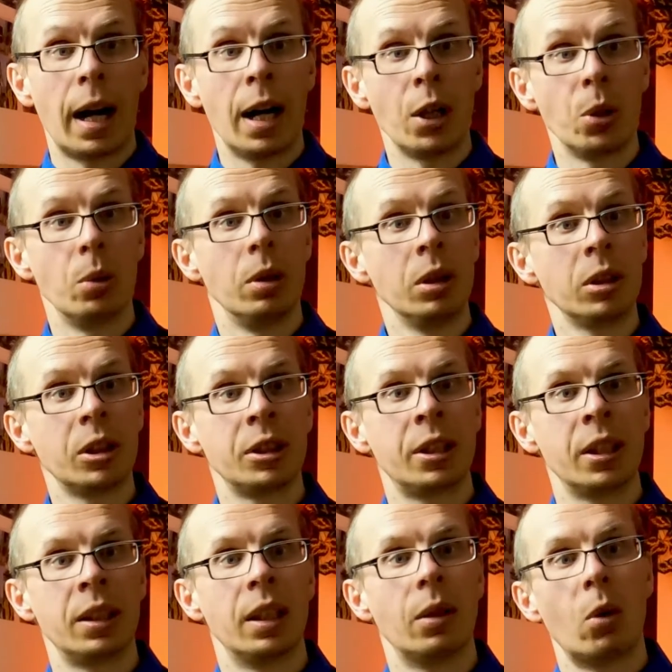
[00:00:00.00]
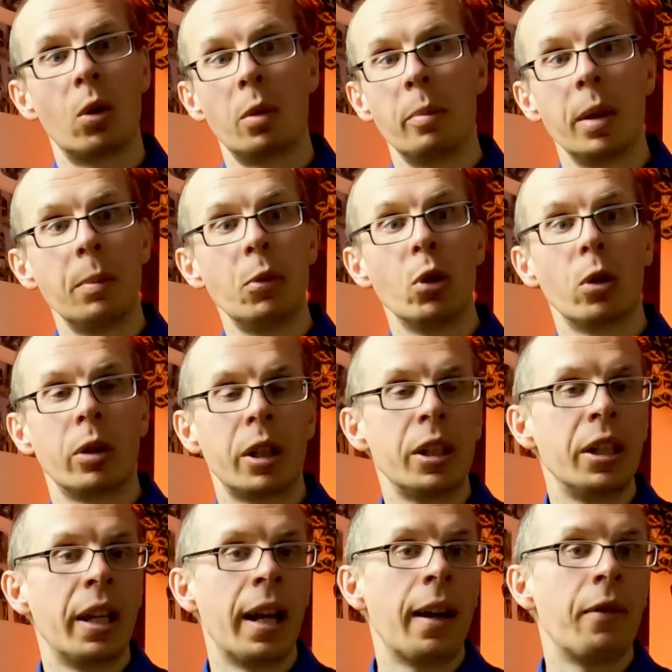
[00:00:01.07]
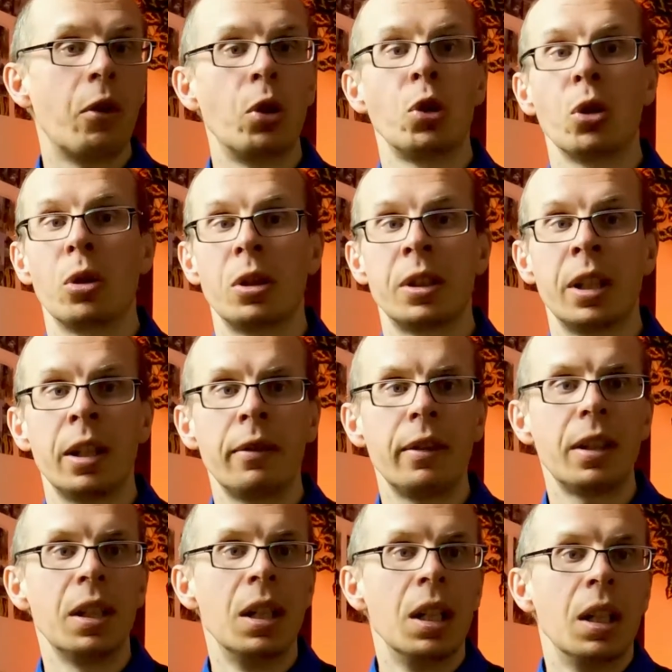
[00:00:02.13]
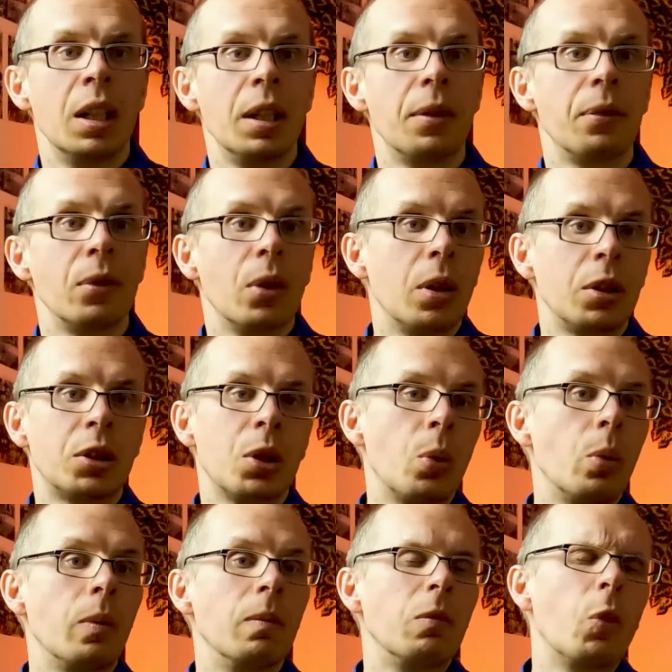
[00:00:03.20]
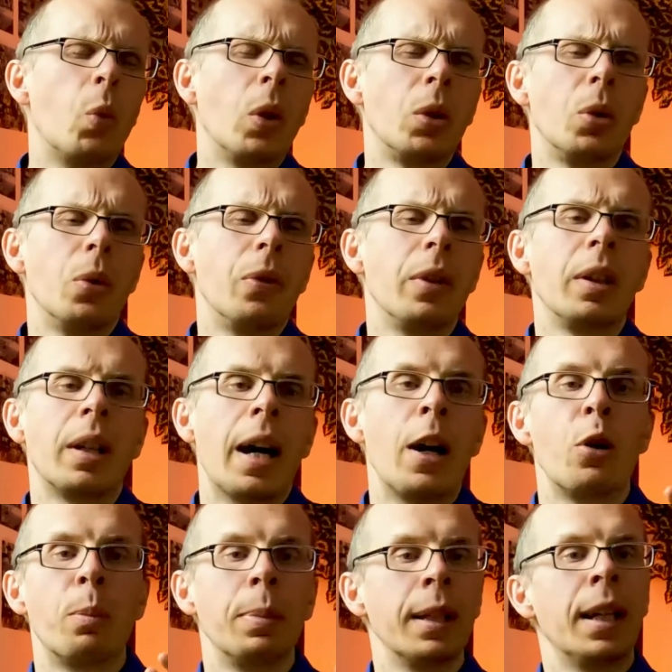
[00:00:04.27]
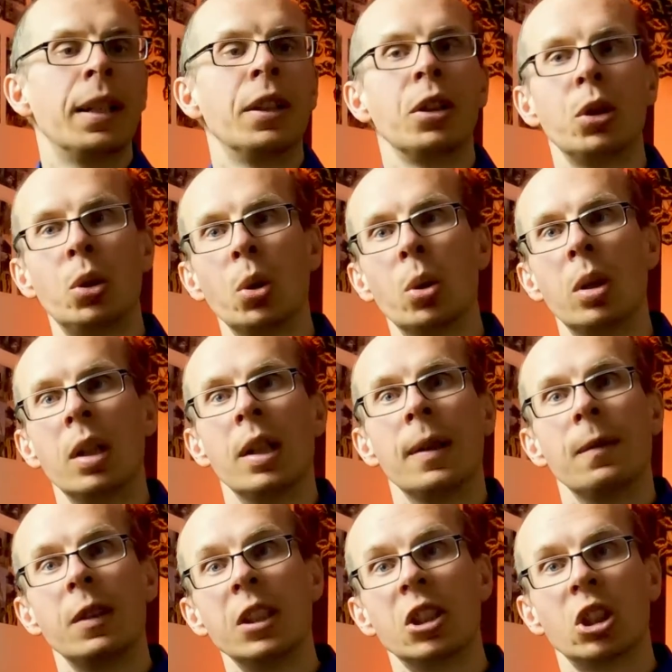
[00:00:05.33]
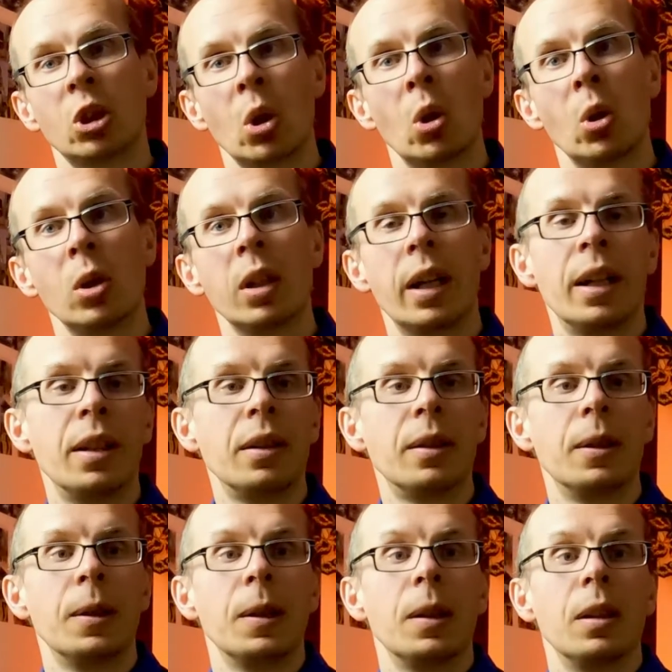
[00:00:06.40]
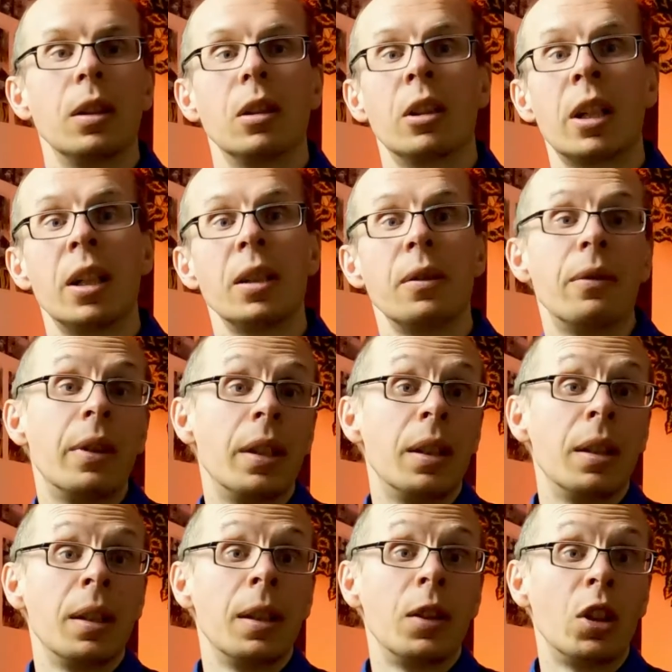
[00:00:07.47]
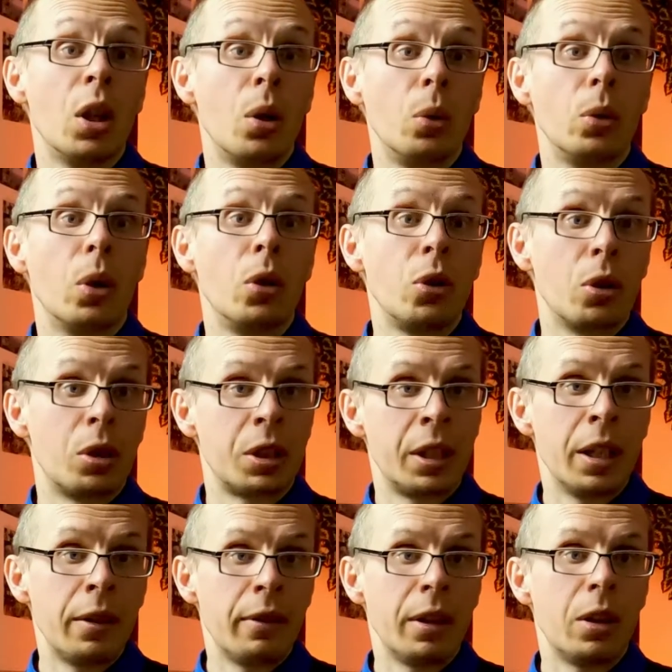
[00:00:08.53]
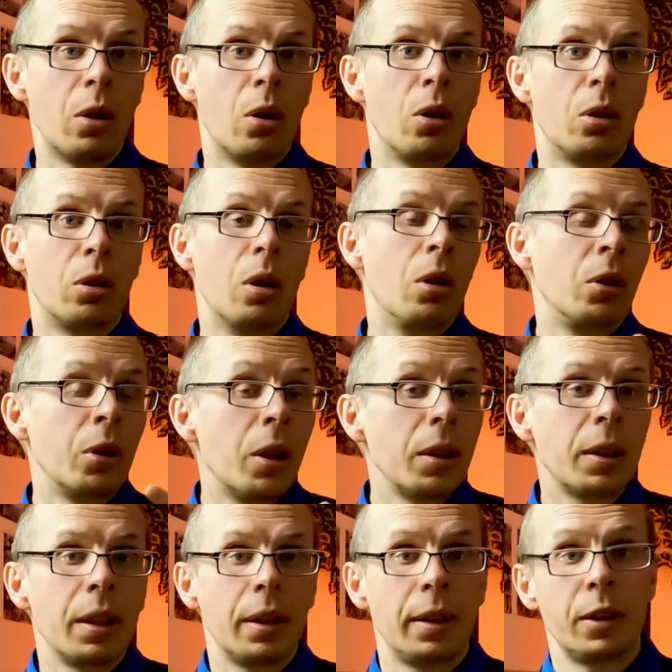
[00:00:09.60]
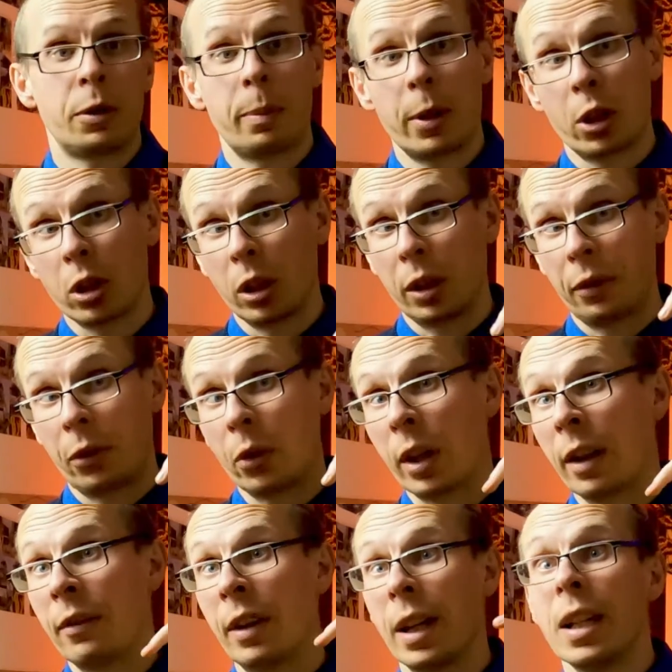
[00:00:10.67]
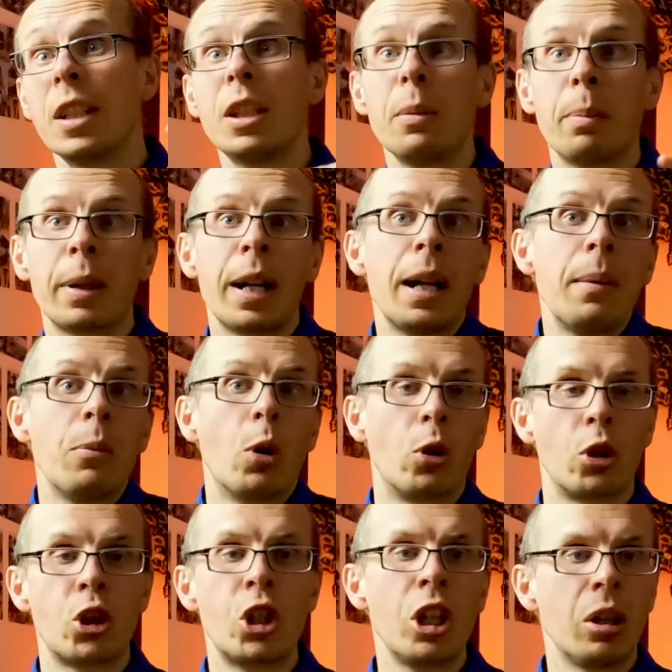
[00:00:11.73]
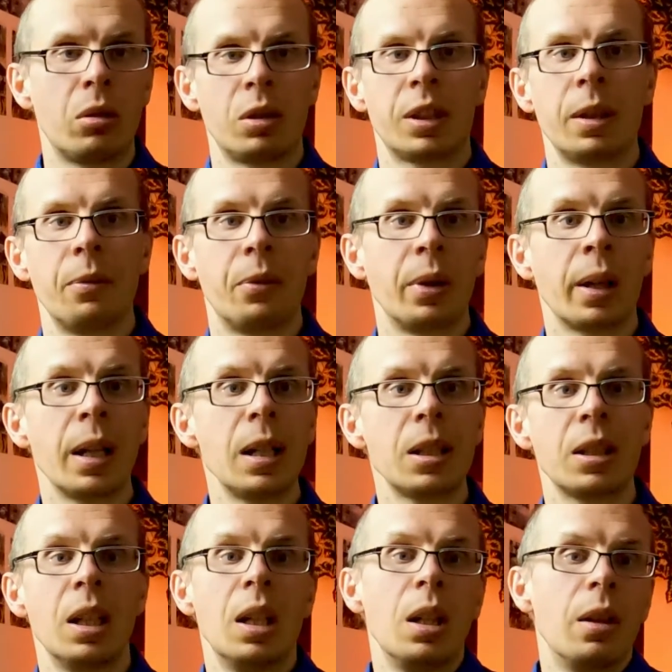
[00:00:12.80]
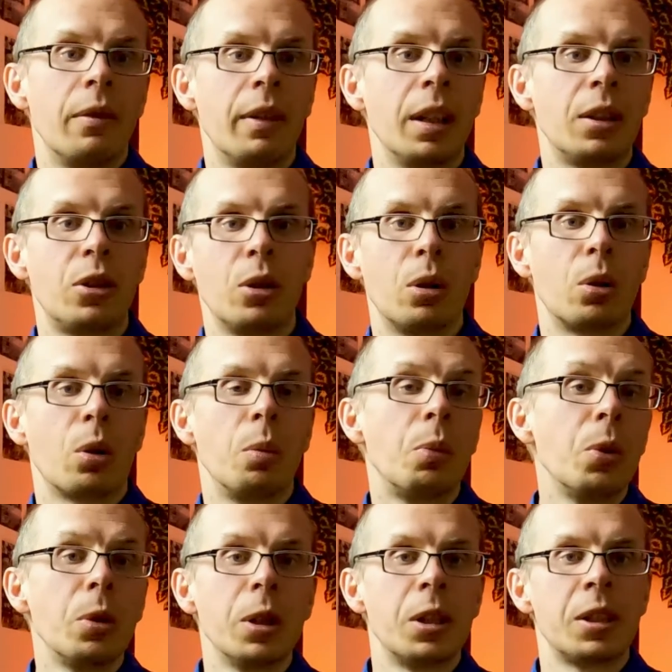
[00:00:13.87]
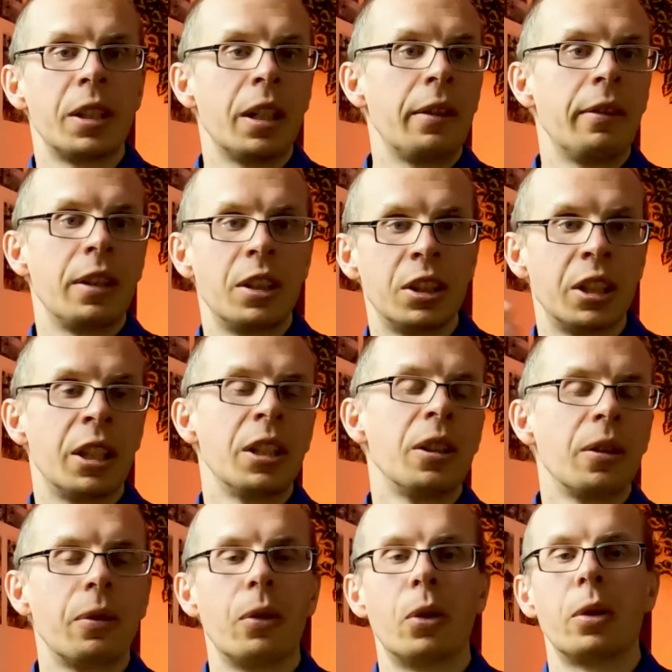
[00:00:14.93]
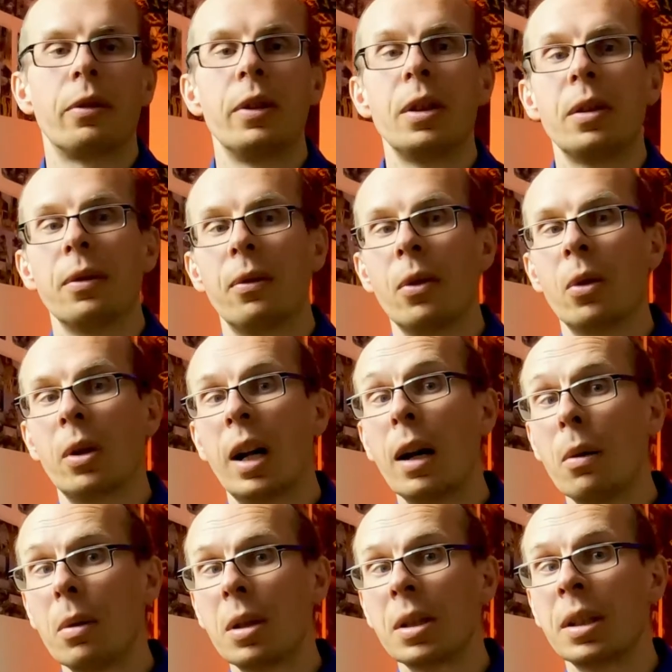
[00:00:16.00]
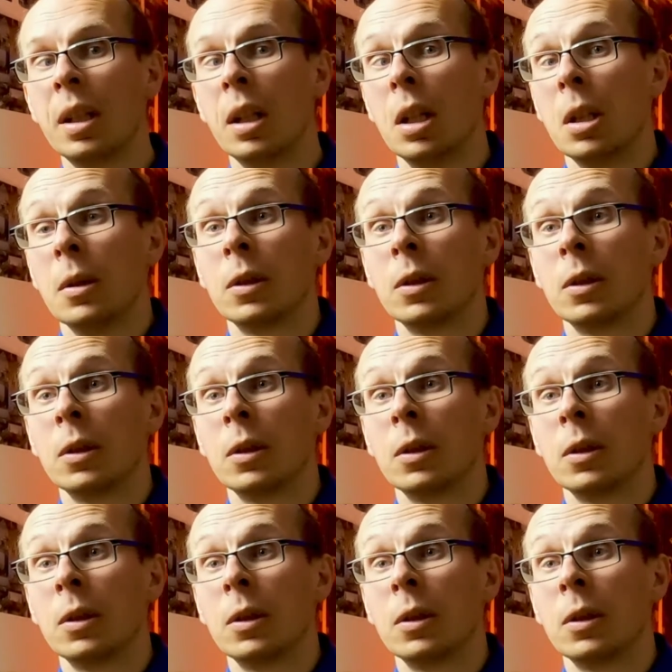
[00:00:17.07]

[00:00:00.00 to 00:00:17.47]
Are you interested, or maybe you already have on your server? If not, so what do you think? Are you planning to install and run the node on your server or not, especially if you have a SE Prime or Chia or something else that your computer server is running for 24 hours.